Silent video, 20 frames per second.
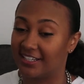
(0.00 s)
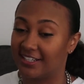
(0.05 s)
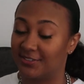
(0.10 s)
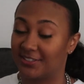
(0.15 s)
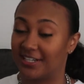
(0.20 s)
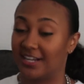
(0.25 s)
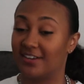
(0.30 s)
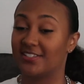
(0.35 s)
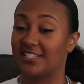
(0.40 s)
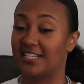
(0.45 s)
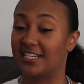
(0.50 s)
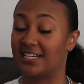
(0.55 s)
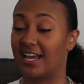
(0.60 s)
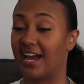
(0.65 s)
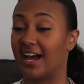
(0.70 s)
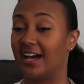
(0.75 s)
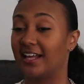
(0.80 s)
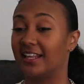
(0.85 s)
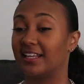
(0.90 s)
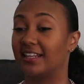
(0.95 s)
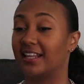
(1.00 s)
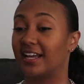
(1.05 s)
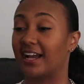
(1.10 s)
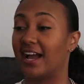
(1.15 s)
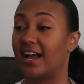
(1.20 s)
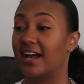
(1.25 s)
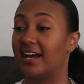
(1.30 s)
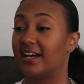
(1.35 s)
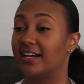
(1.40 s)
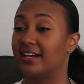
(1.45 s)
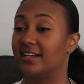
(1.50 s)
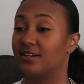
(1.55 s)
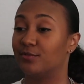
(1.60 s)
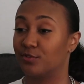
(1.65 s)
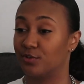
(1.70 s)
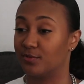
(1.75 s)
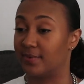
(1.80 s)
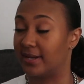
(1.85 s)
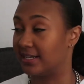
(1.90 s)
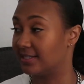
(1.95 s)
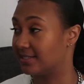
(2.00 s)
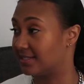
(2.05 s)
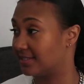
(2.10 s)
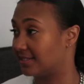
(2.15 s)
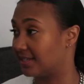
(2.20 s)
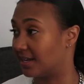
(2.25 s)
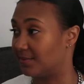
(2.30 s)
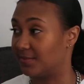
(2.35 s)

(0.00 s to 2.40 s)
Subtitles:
when I was in Cali, like, I had roommates.